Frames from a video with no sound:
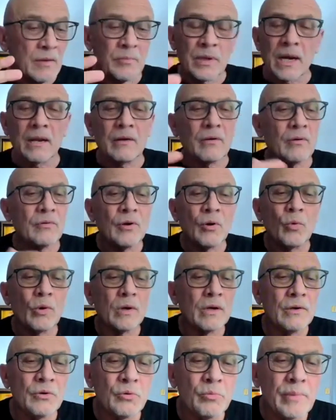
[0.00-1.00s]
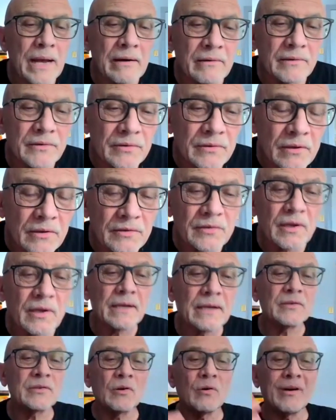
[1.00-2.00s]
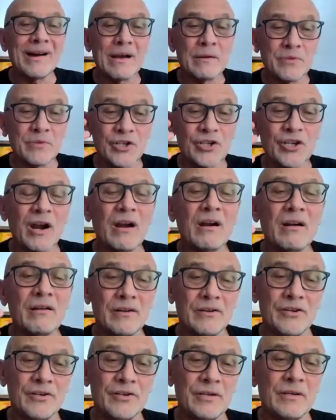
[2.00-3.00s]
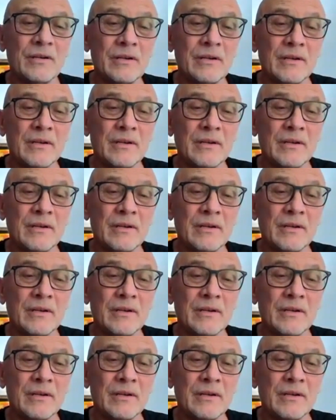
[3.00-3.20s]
But I don't know what a new balance looks like. So I'm charged.